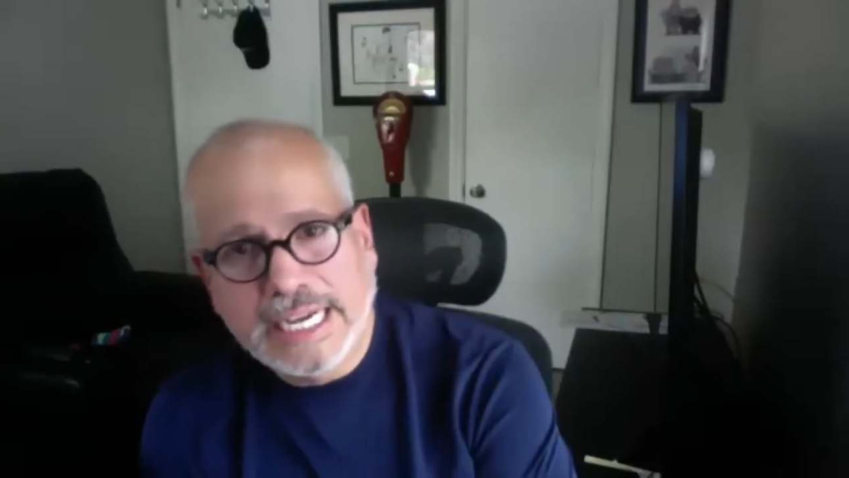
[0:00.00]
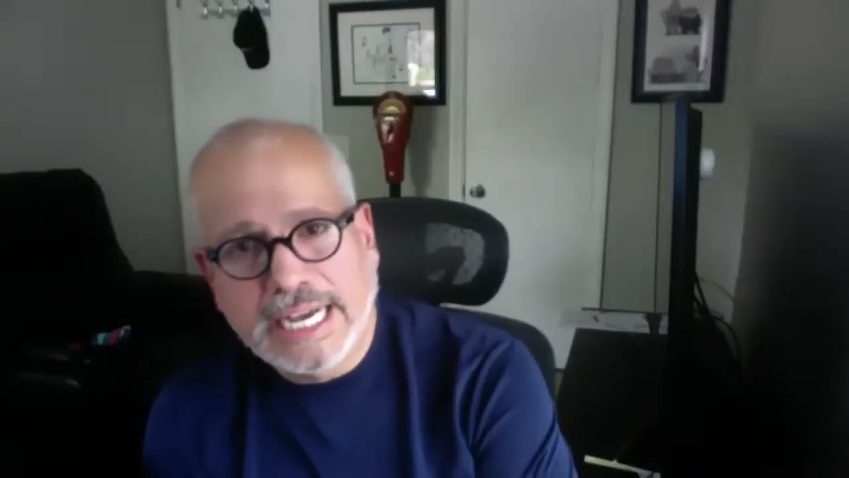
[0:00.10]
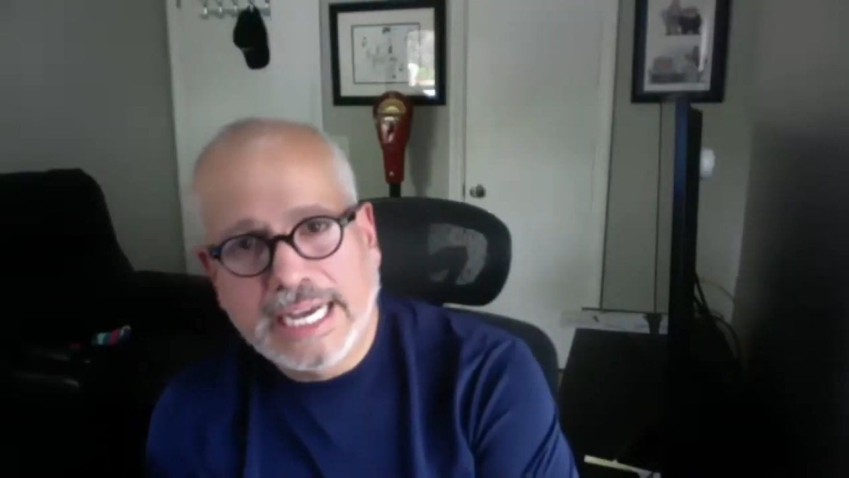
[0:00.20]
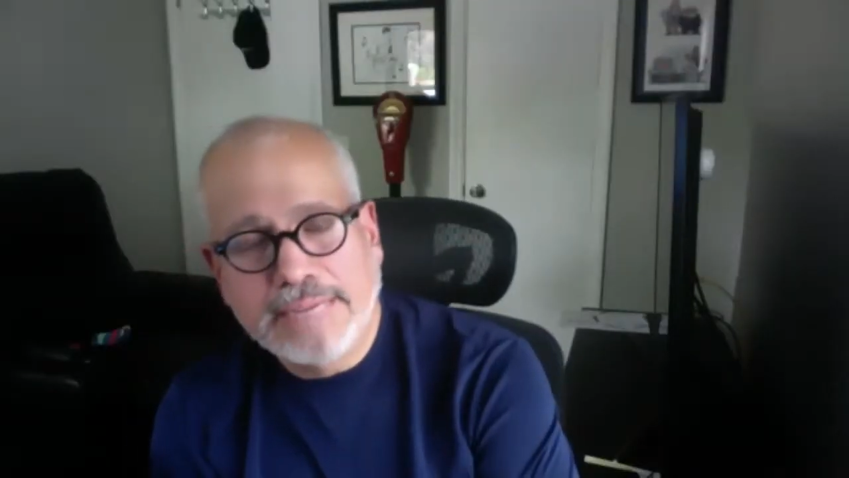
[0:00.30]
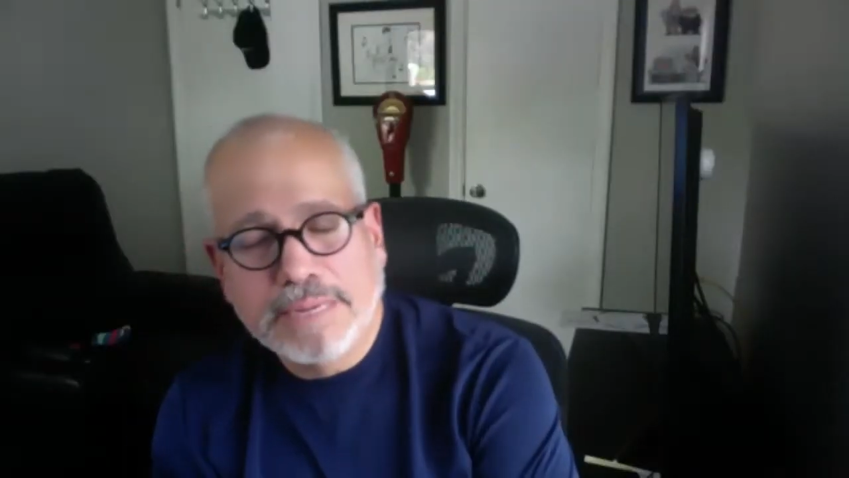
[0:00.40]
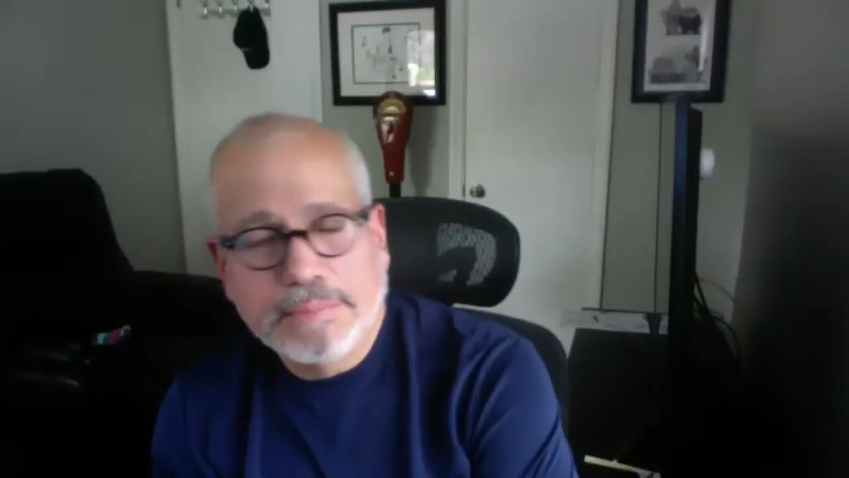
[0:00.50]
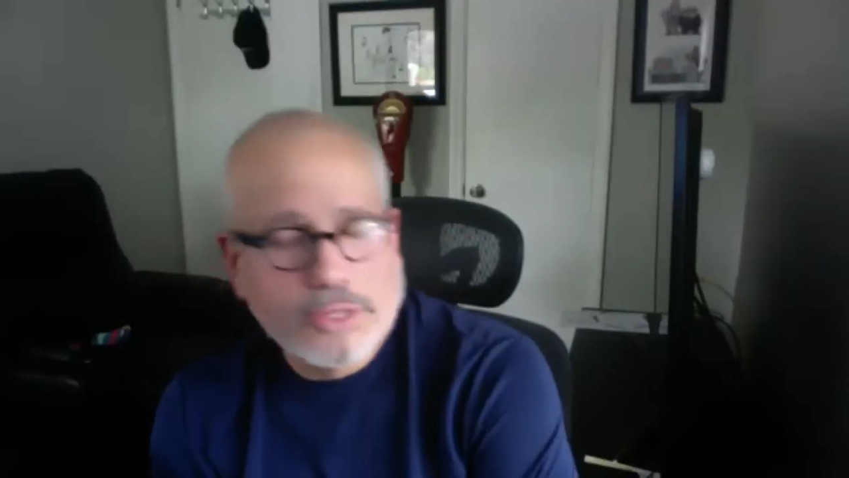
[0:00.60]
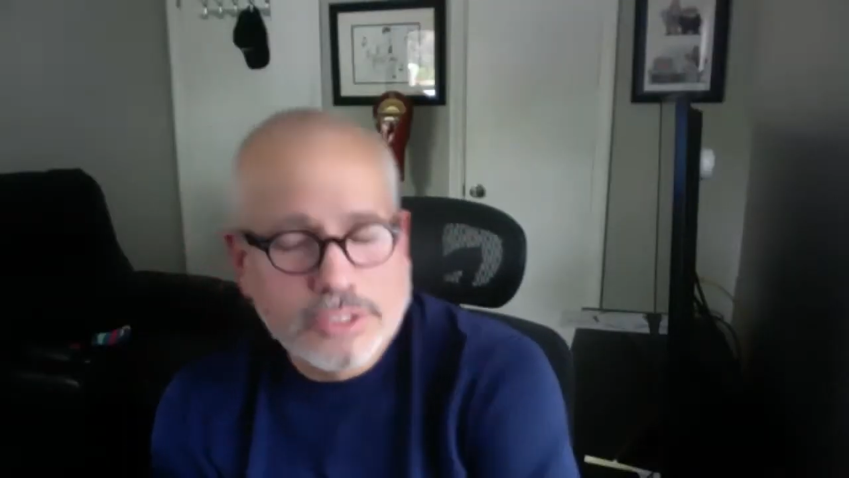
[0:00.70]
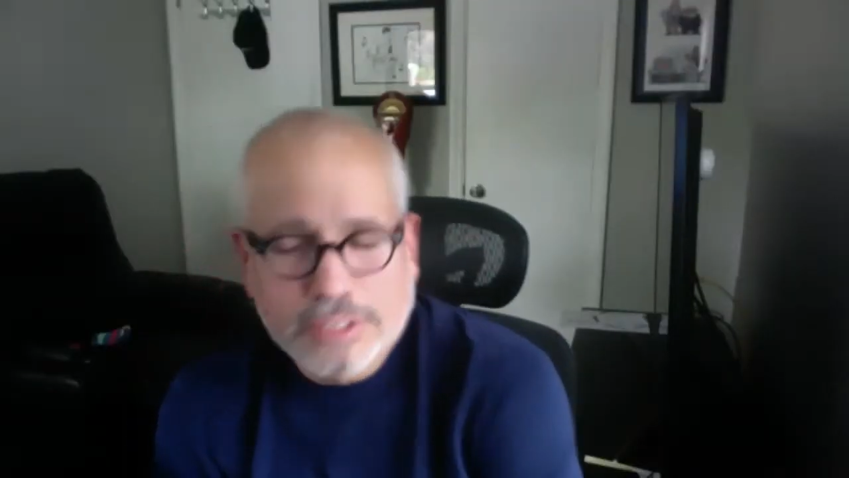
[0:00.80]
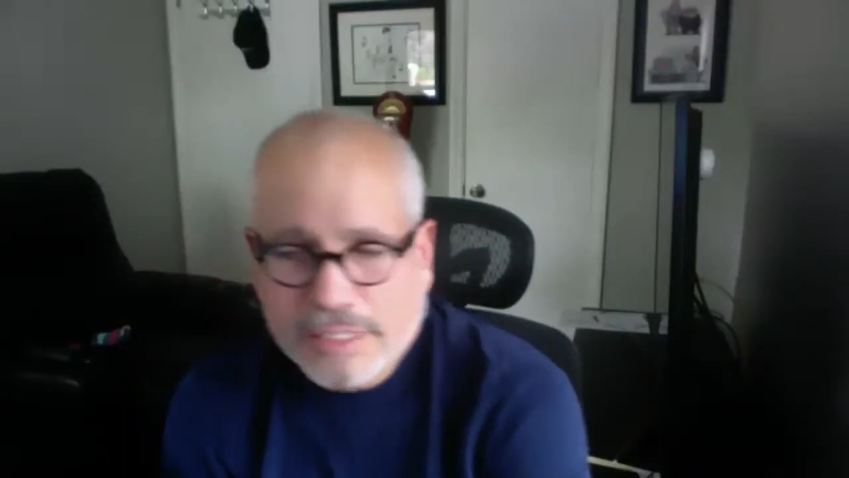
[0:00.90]
my
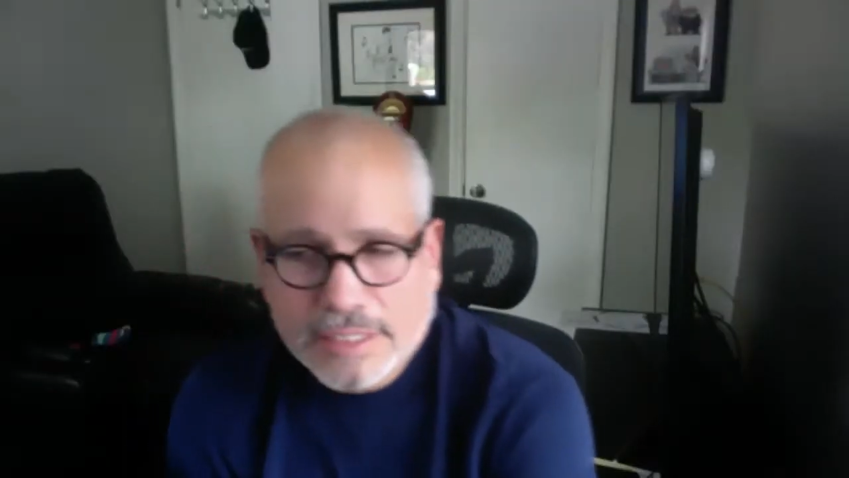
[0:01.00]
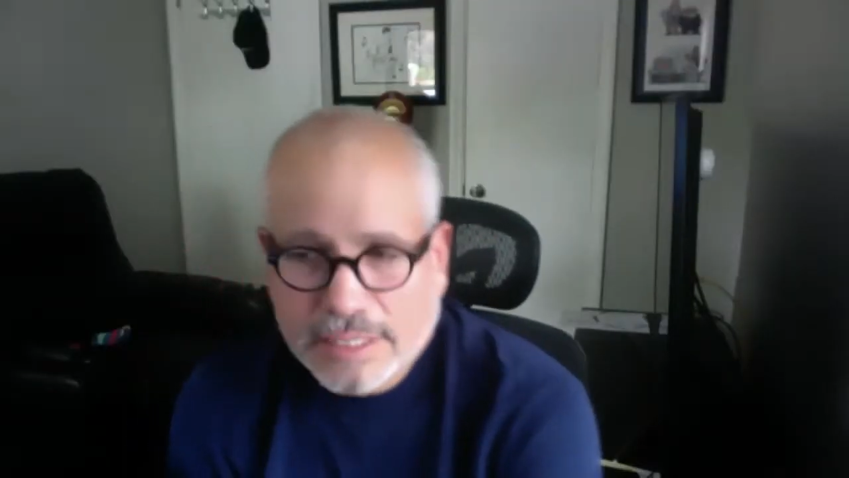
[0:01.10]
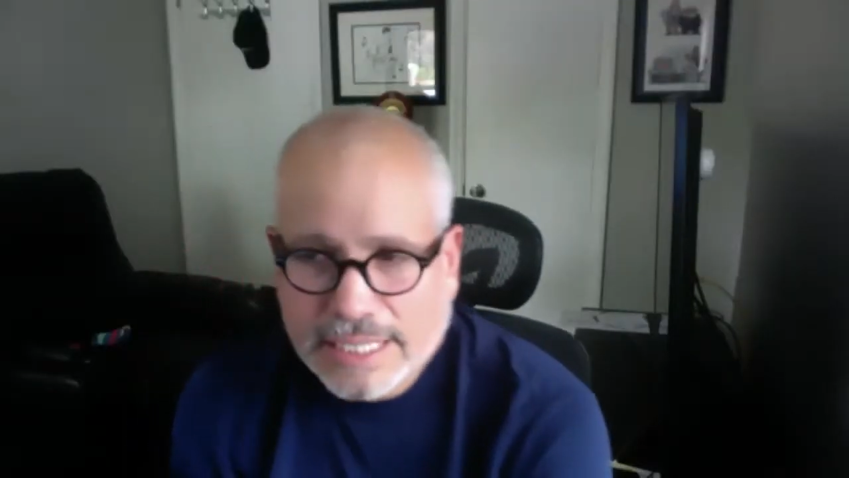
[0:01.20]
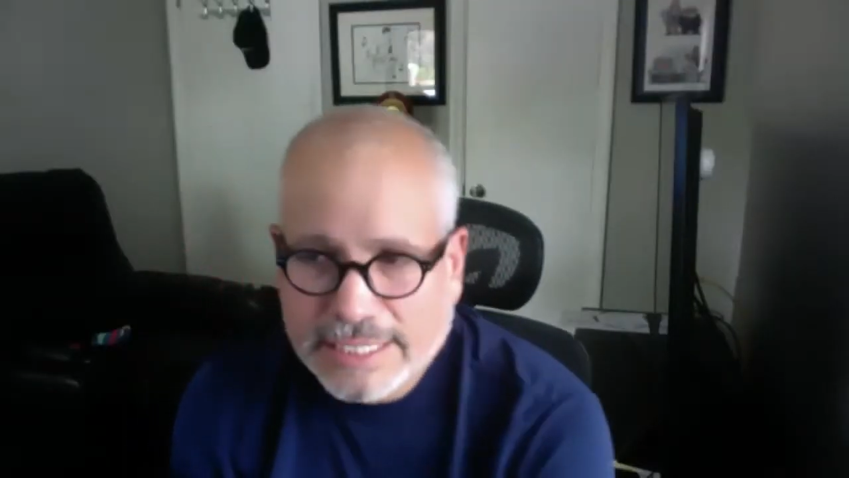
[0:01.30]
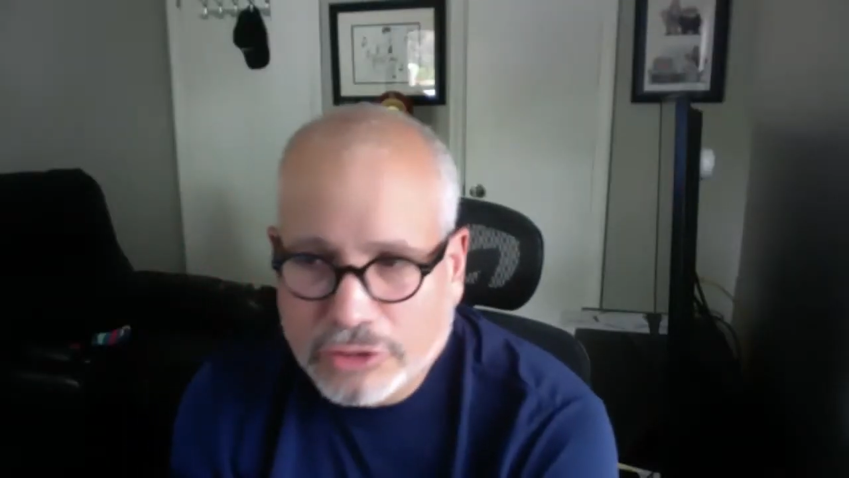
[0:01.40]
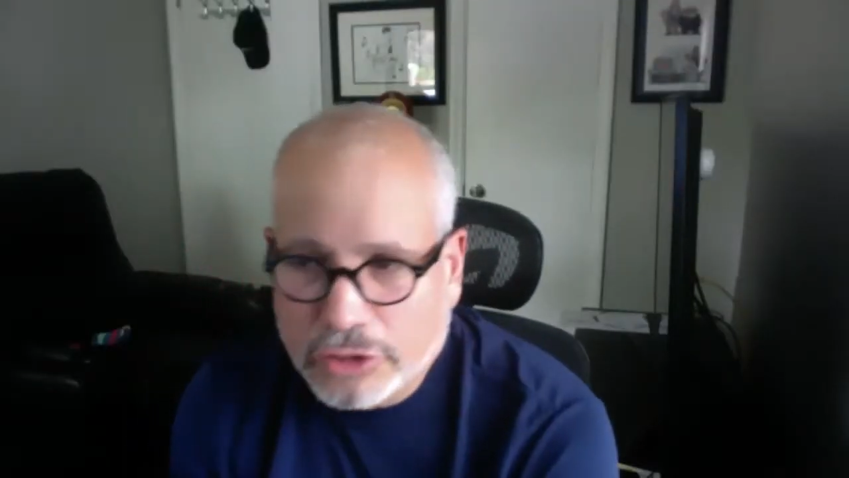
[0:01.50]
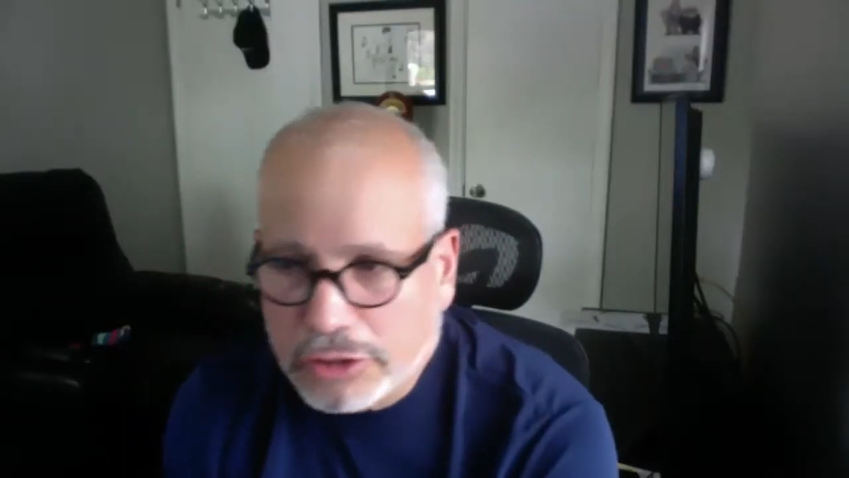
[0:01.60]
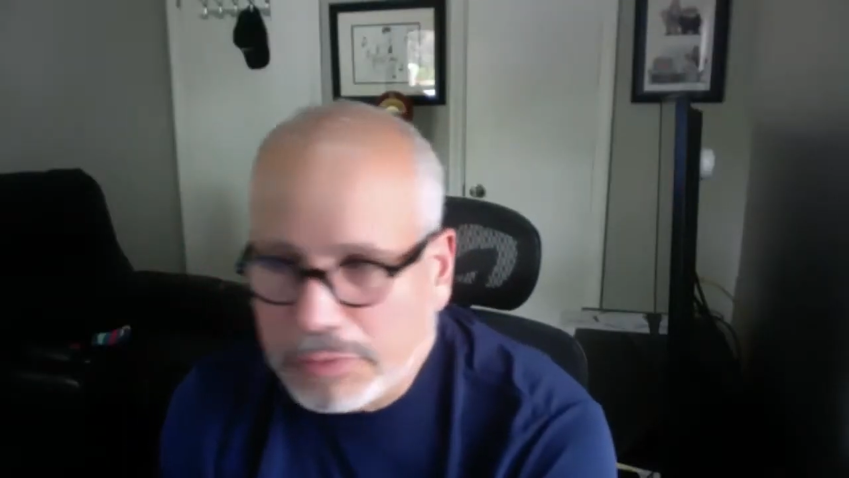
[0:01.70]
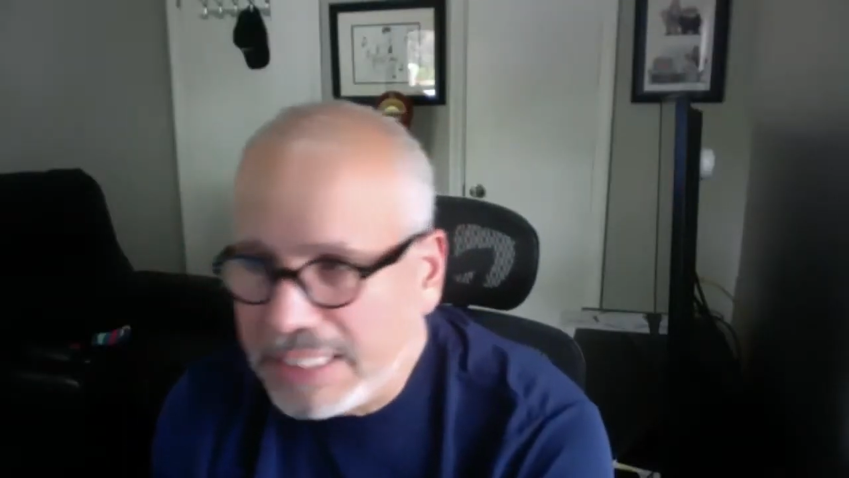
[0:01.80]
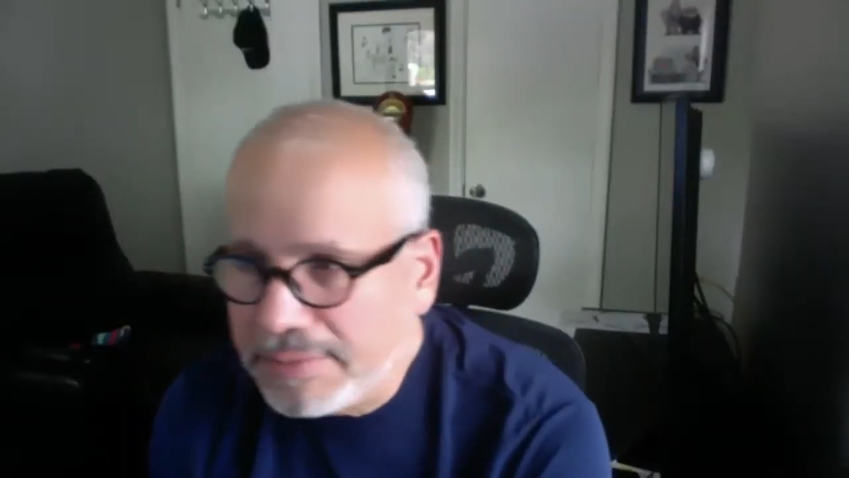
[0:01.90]
mother
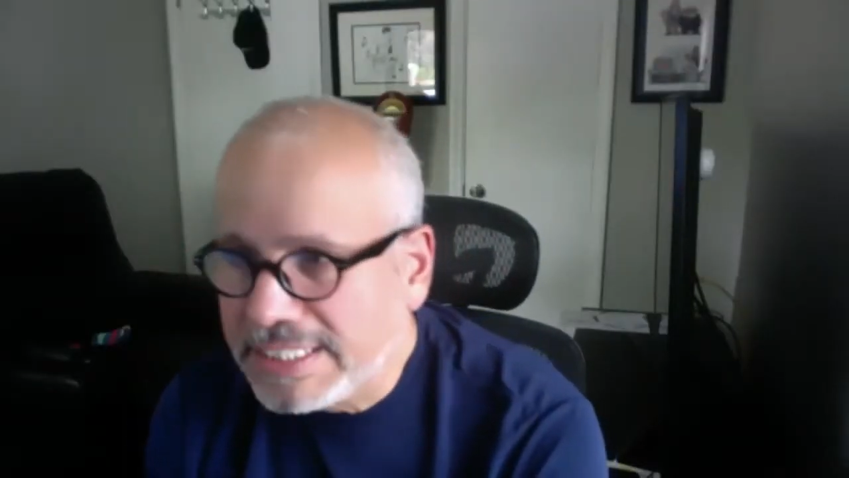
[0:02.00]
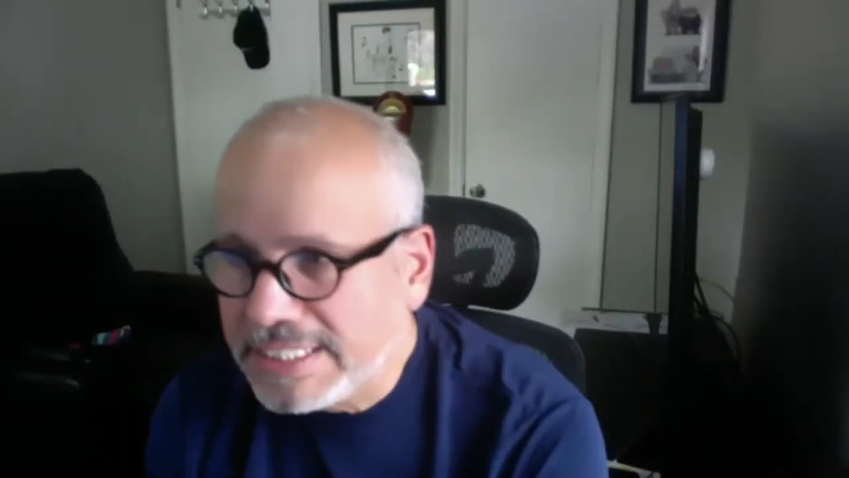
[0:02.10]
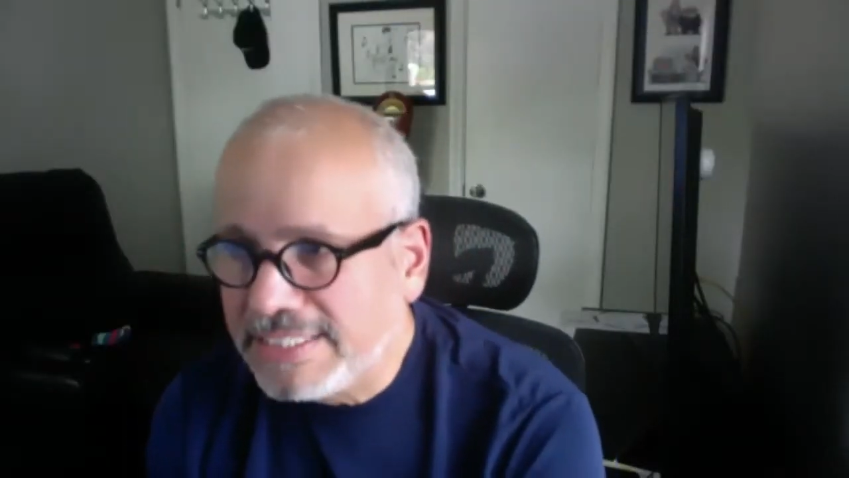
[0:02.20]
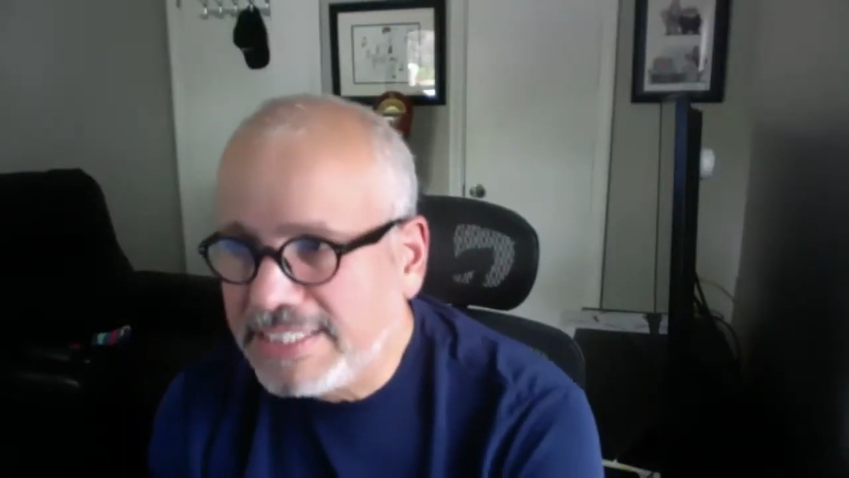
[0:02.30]
insults me every time.